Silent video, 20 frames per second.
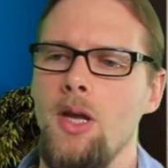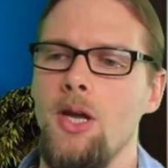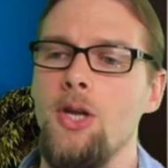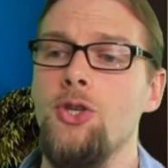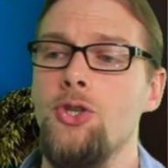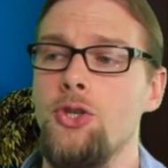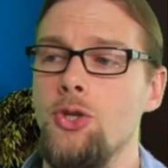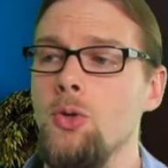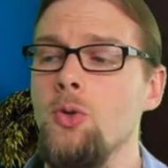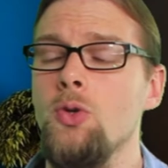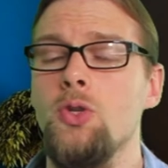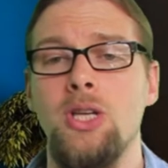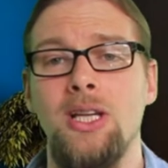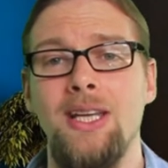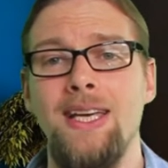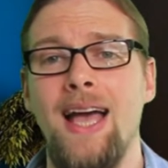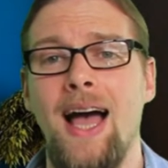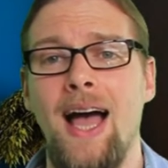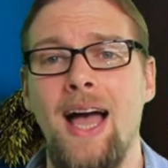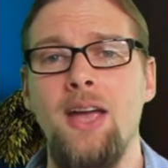it's
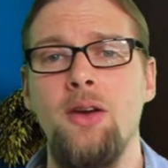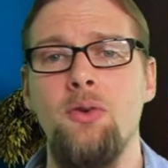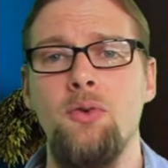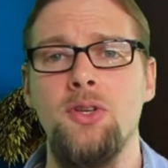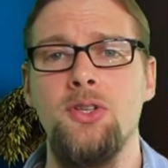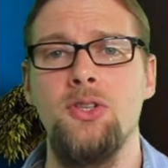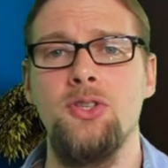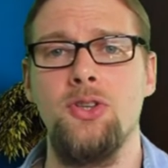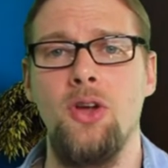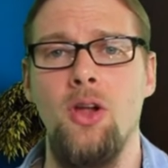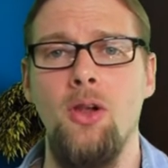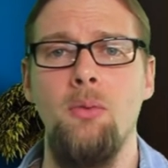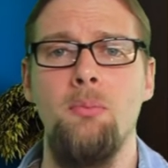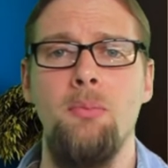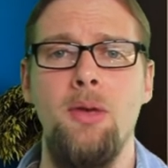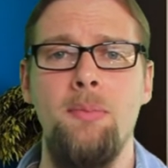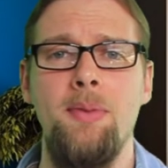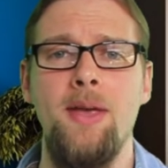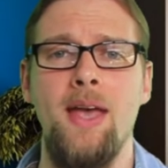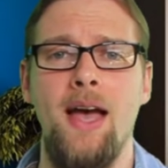usually higher in salt,
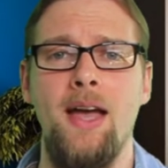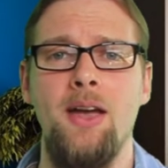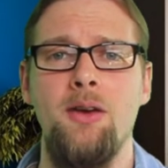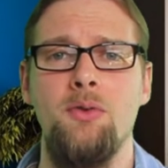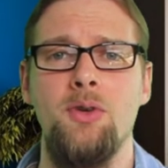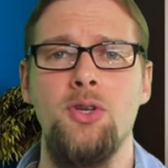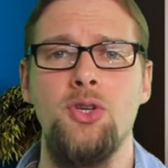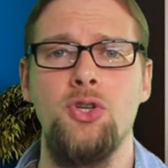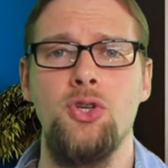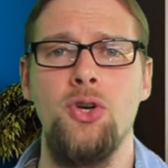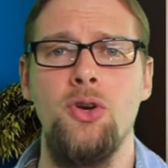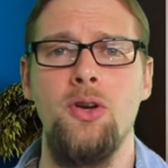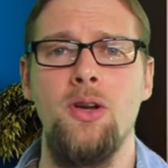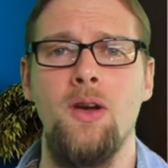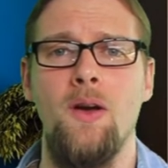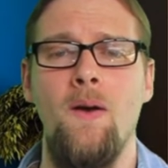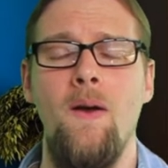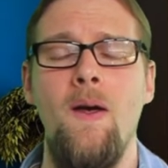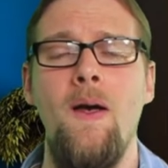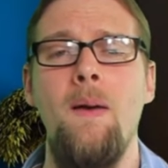maybe higher in
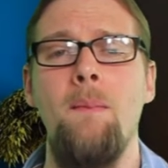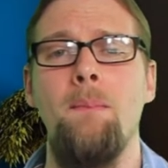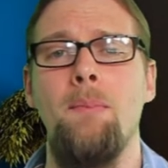sugar,